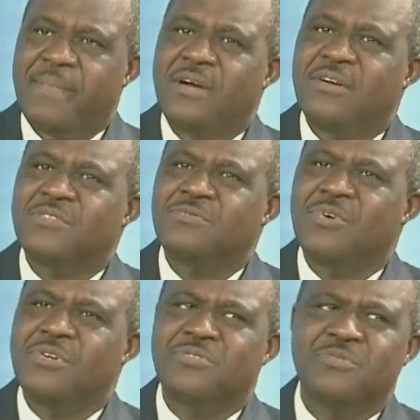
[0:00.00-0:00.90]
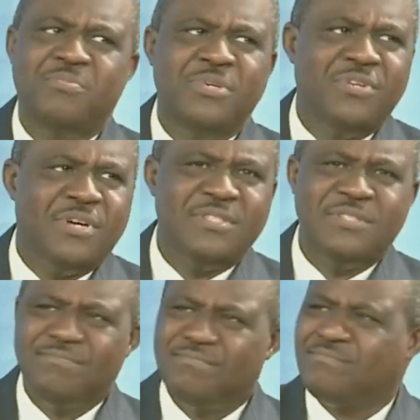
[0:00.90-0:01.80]
bank doesn't want to be
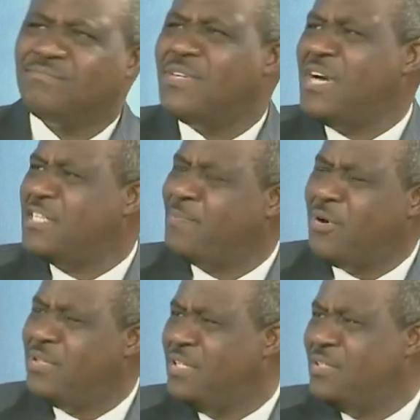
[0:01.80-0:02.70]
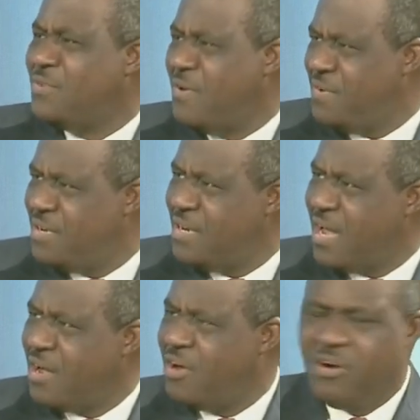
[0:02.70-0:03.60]
just responding to everything
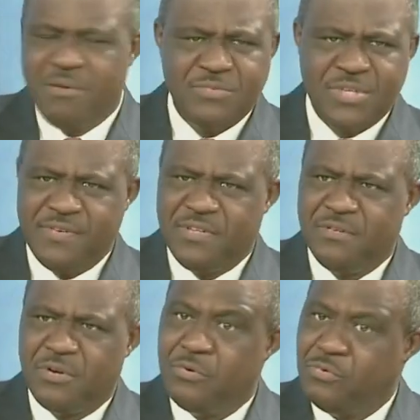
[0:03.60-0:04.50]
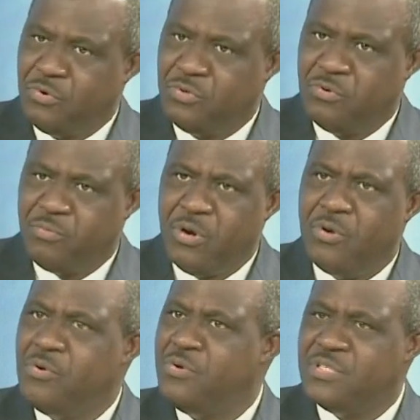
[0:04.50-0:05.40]
that comes. Everything go to the public.
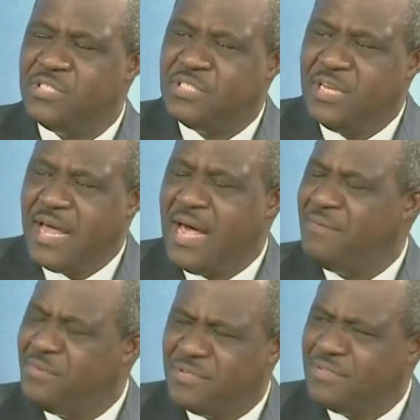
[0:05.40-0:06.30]
Oh, no, this is a lie.